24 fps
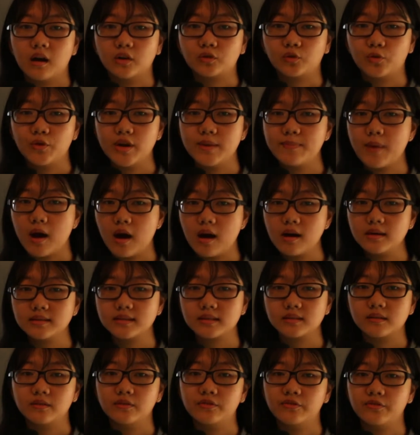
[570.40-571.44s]
three
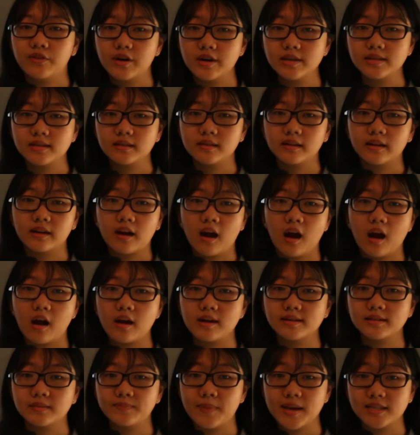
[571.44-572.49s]
parts. First,
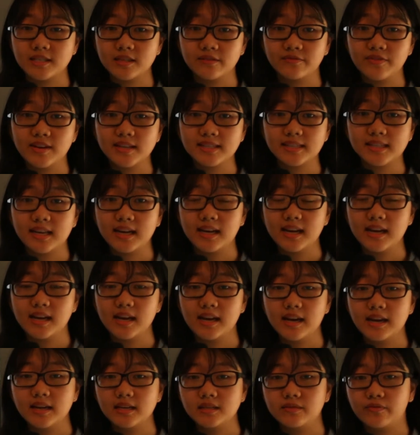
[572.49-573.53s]
CAR
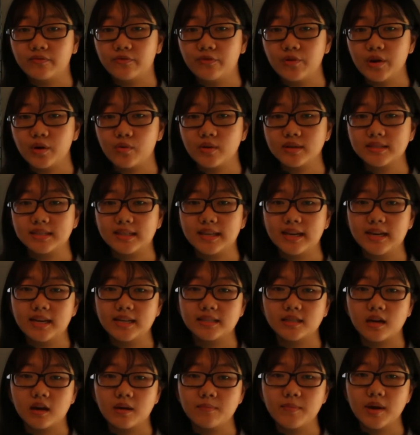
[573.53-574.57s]
specificity is frequently
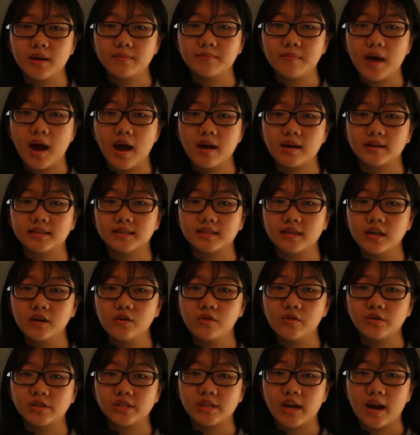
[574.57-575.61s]
determined by a
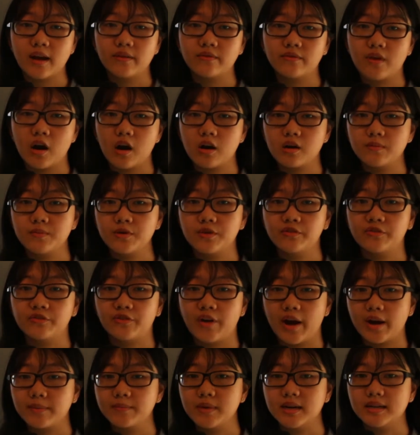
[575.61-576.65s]
single chain variable
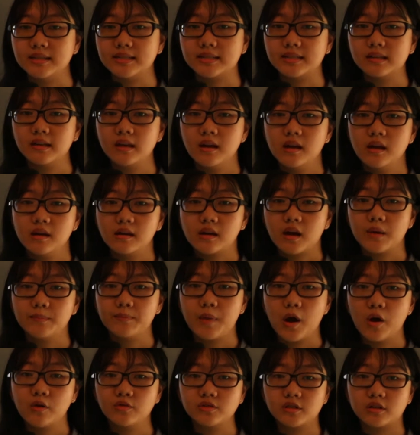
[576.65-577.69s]
fragment
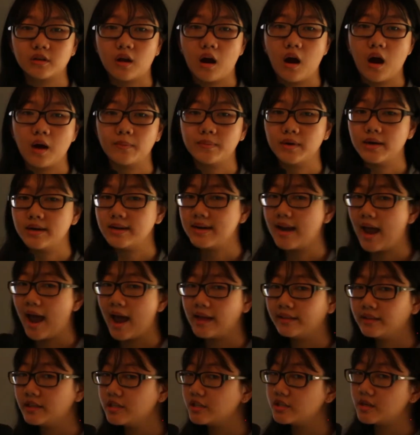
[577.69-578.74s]
composed of an
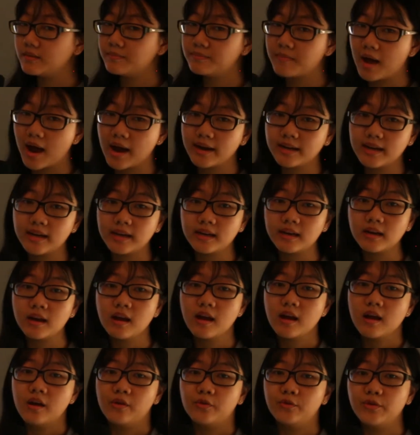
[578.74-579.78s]
antigen binding
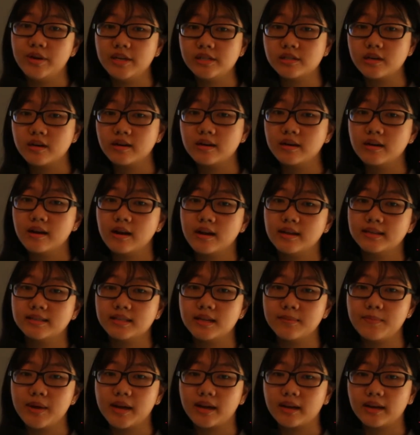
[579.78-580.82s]
region
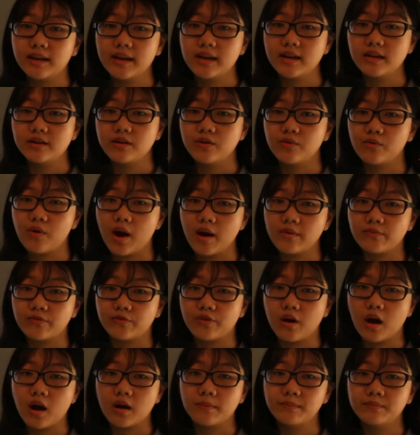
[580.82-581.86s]
typically derived
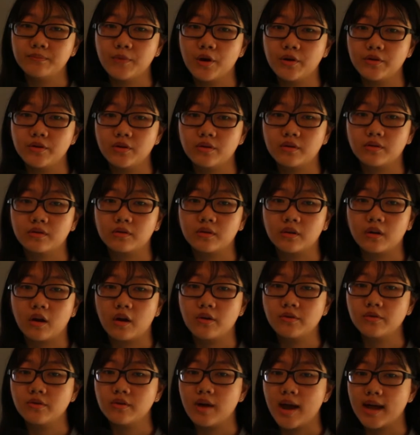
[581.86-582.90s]
from
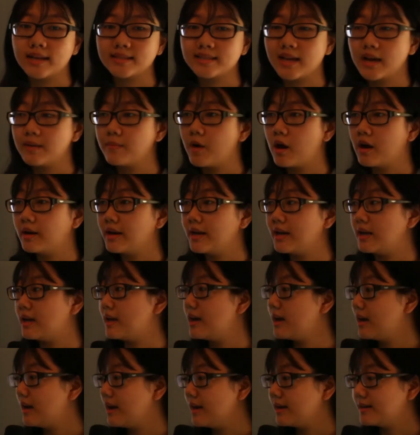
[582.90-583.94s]
monoclonal
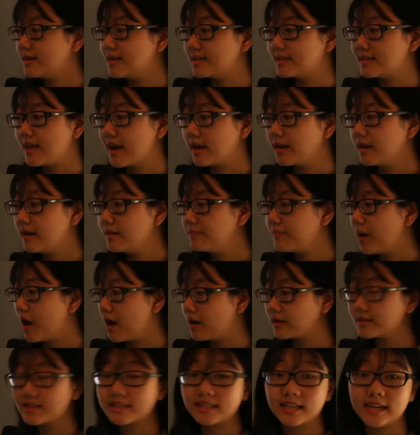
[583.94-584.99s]
antibody. The second
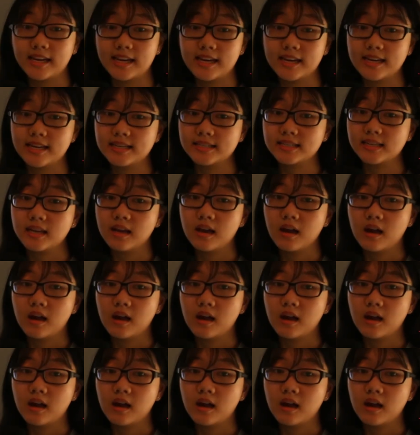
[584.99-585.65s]
part is